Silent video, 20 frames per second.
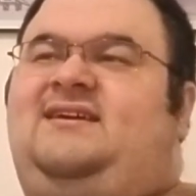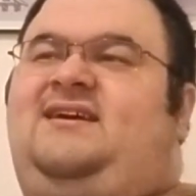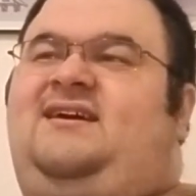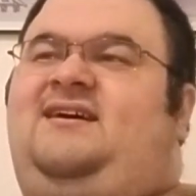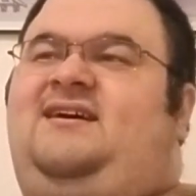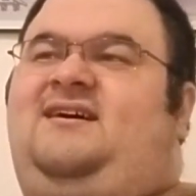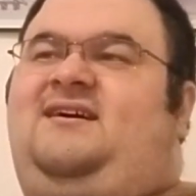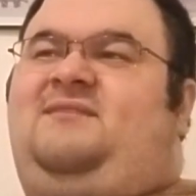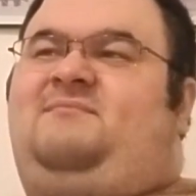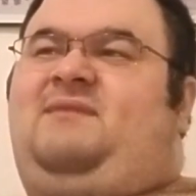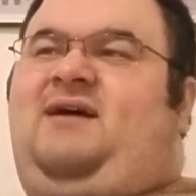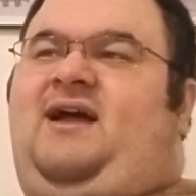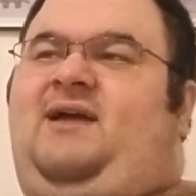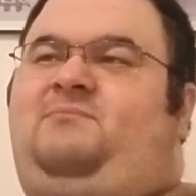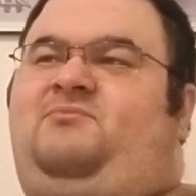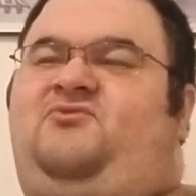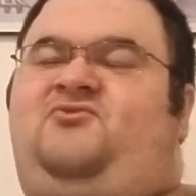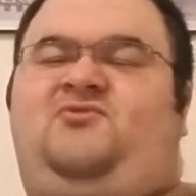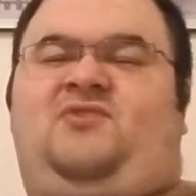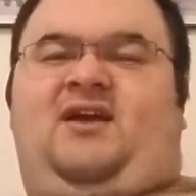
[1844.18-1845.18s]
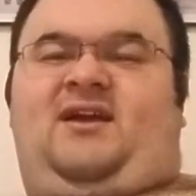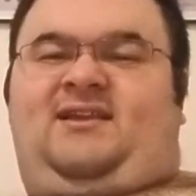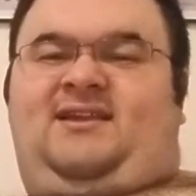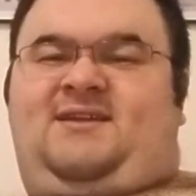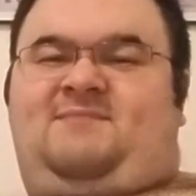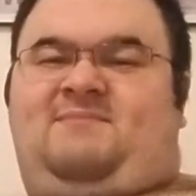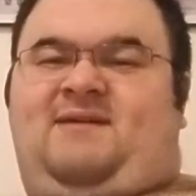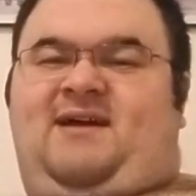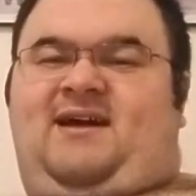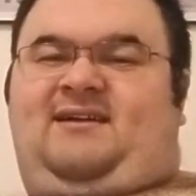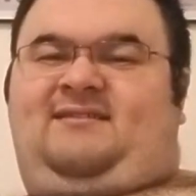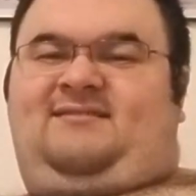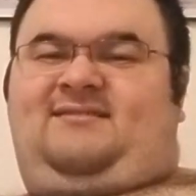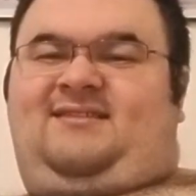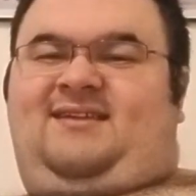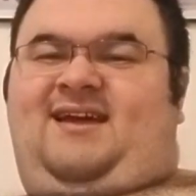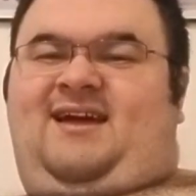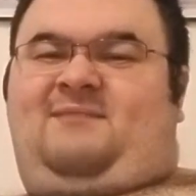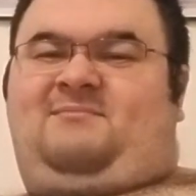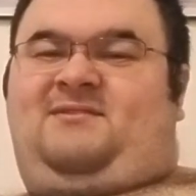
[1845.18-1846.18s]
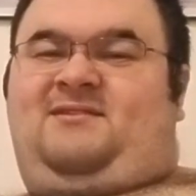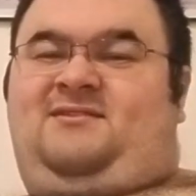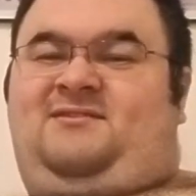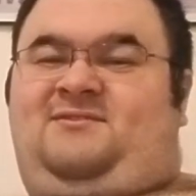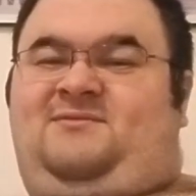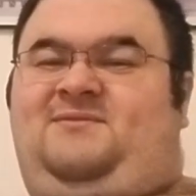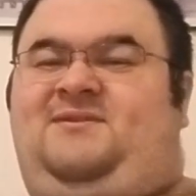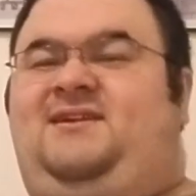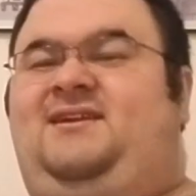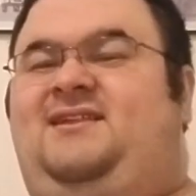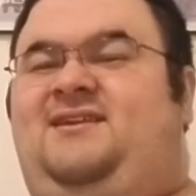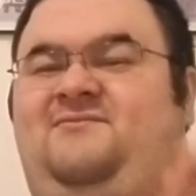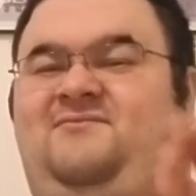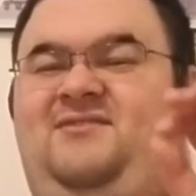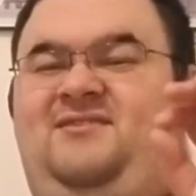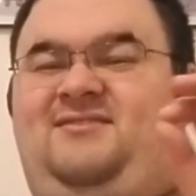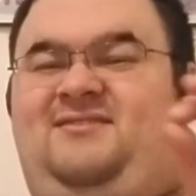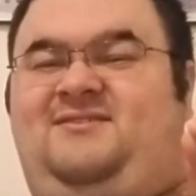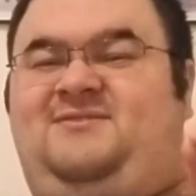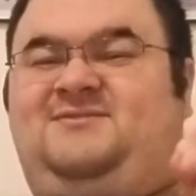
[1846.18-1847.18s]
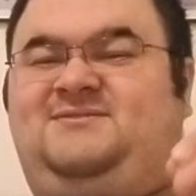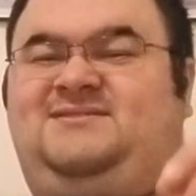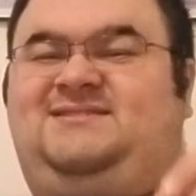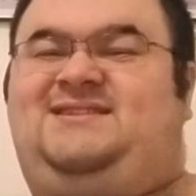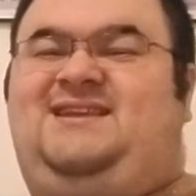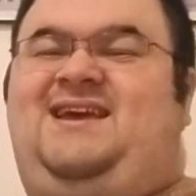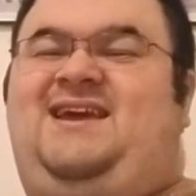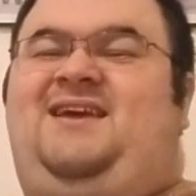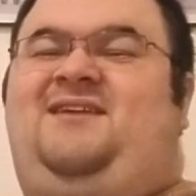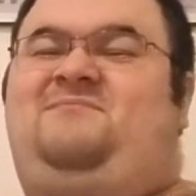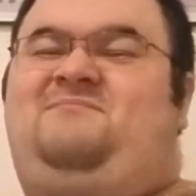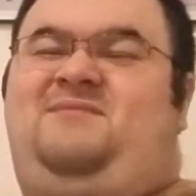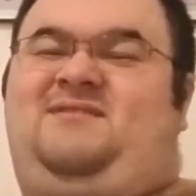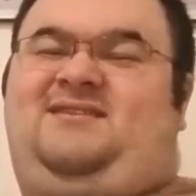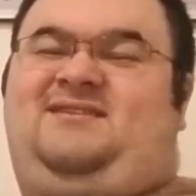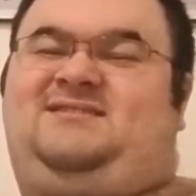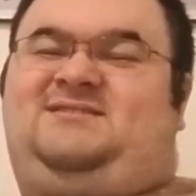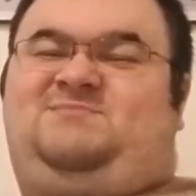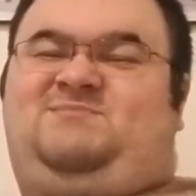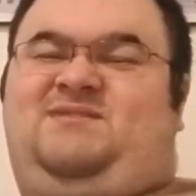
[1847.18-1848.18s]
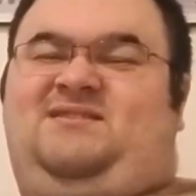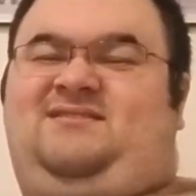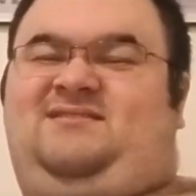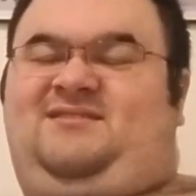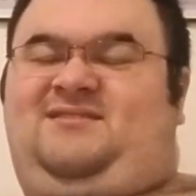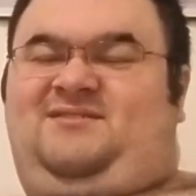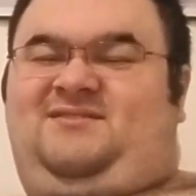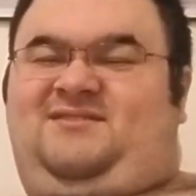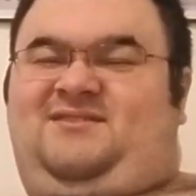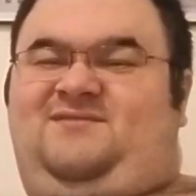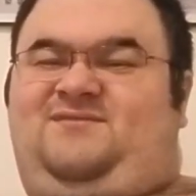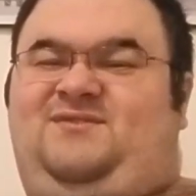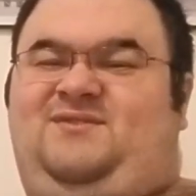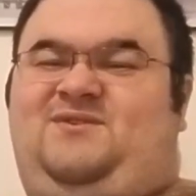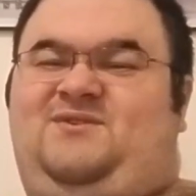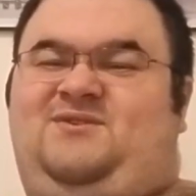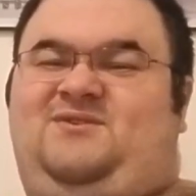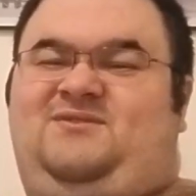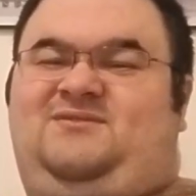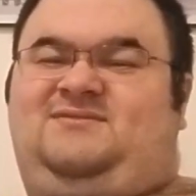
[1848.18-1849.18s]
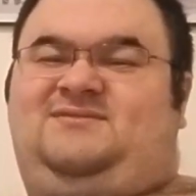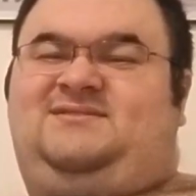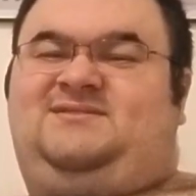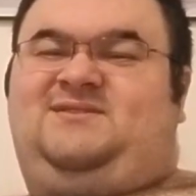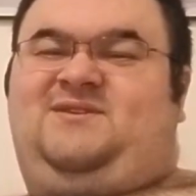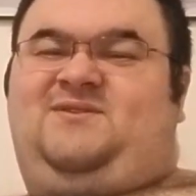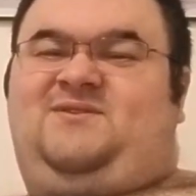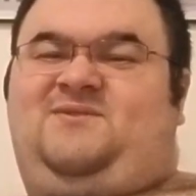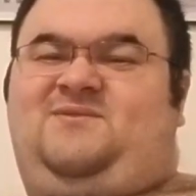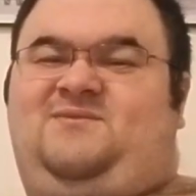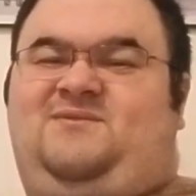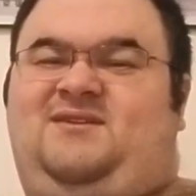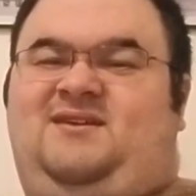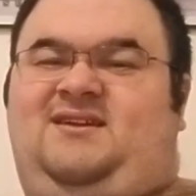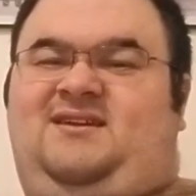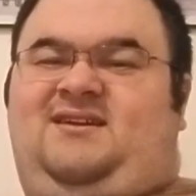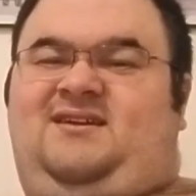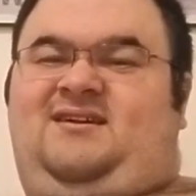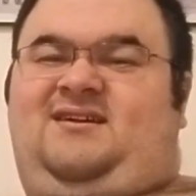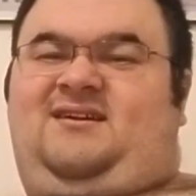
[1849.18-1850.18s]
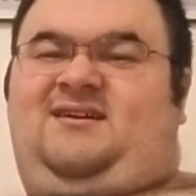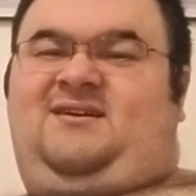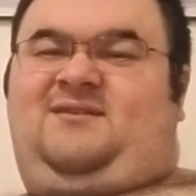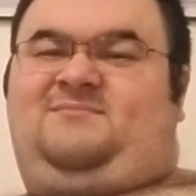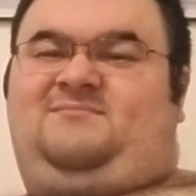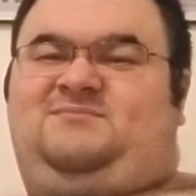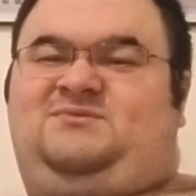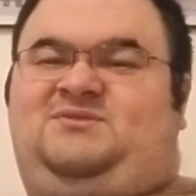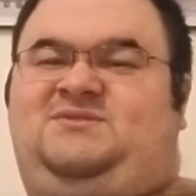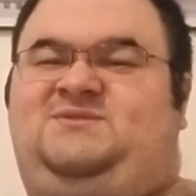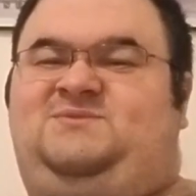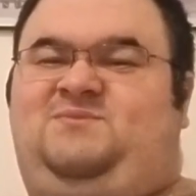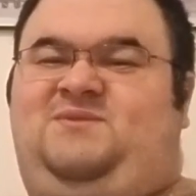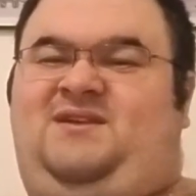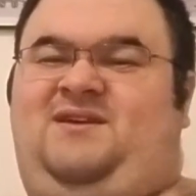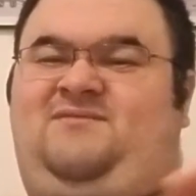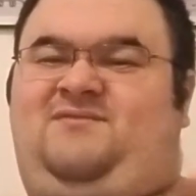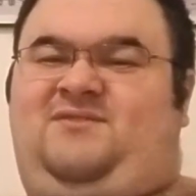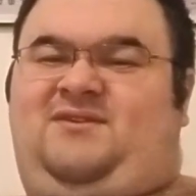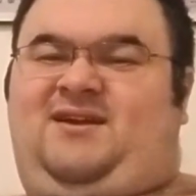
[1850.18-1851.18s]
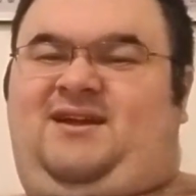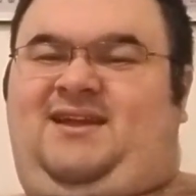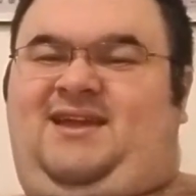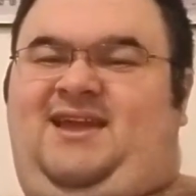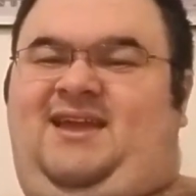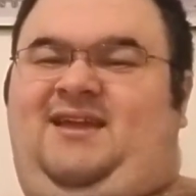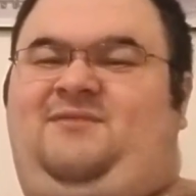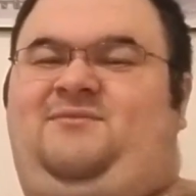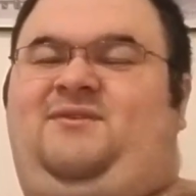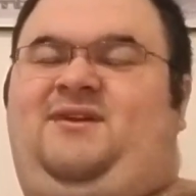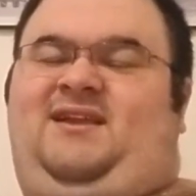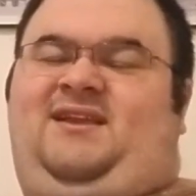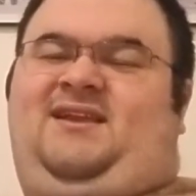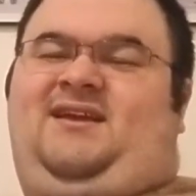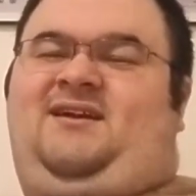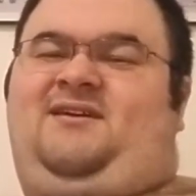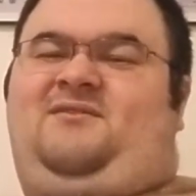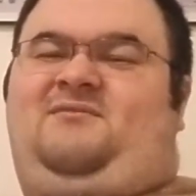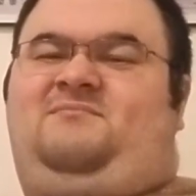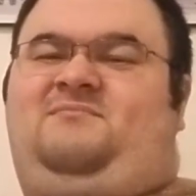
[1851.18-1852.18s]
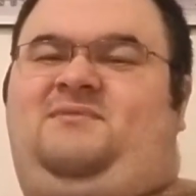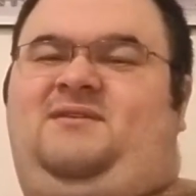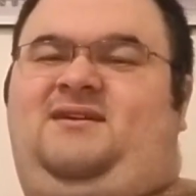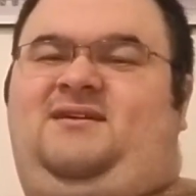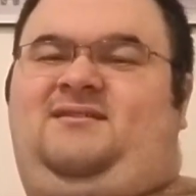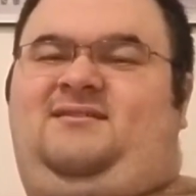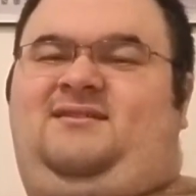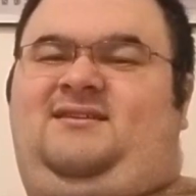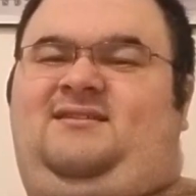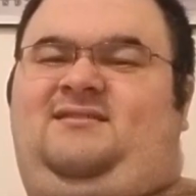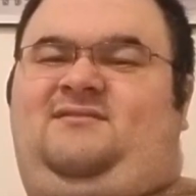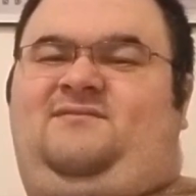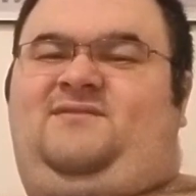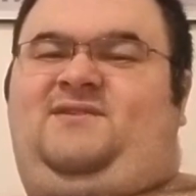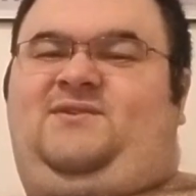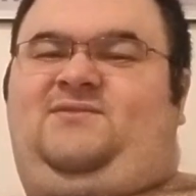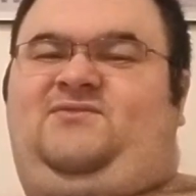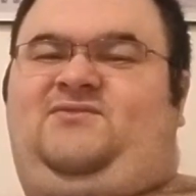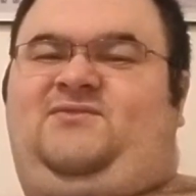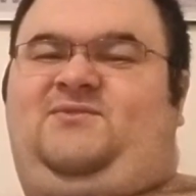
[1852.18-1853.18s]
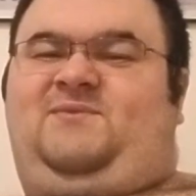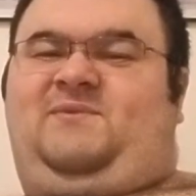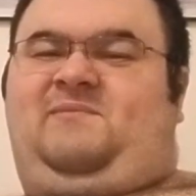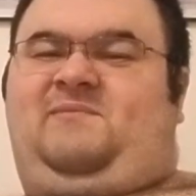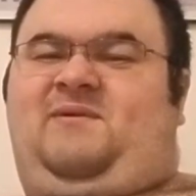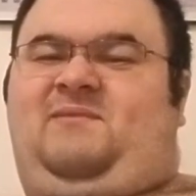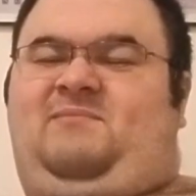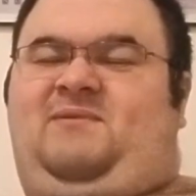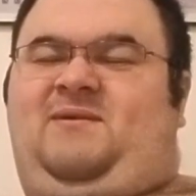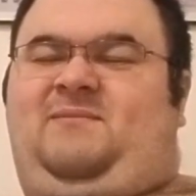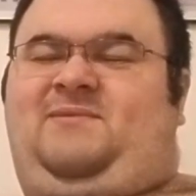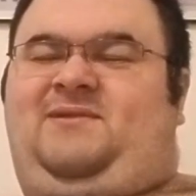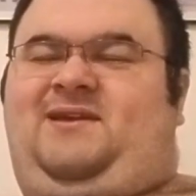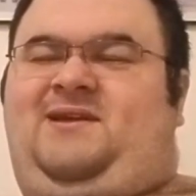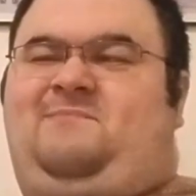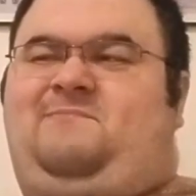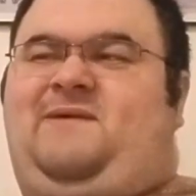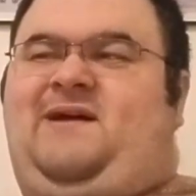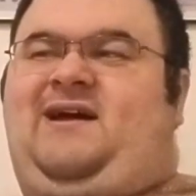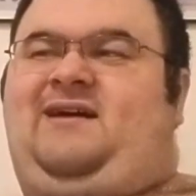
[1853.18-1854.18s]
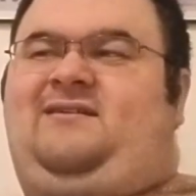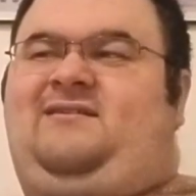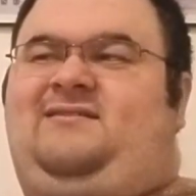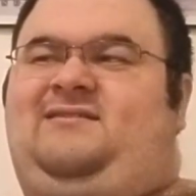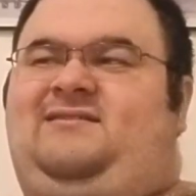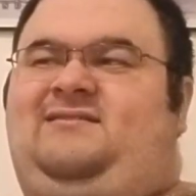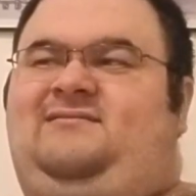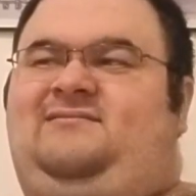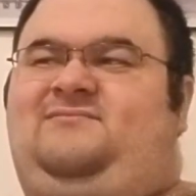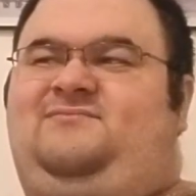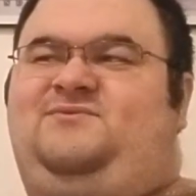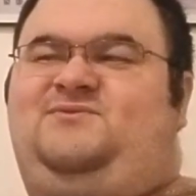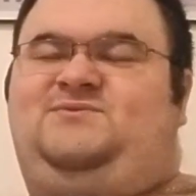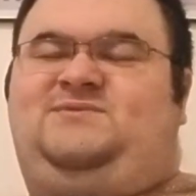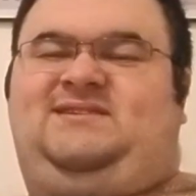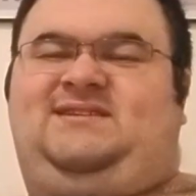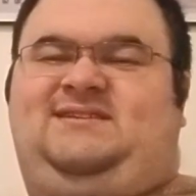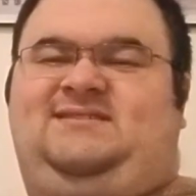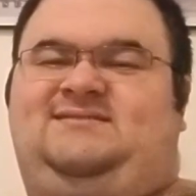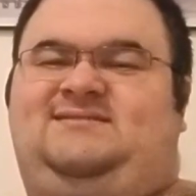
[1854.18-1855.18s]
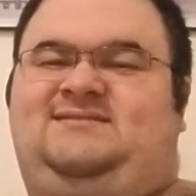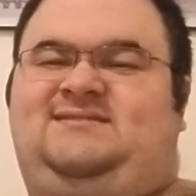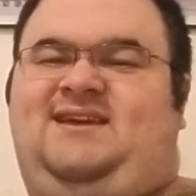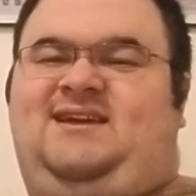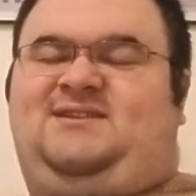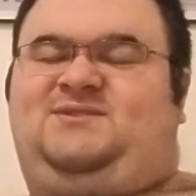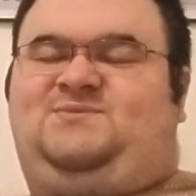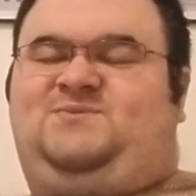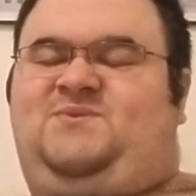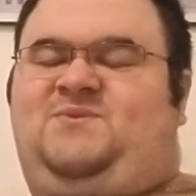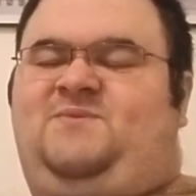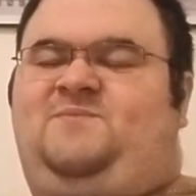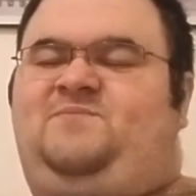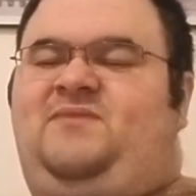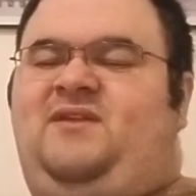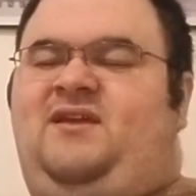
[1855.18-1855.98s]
I'm trying to get back into the habit of doing it every Thursday, but it's been a little difficult. So just whenever I can right now, but in the future we might be able to get back on a routine schedule.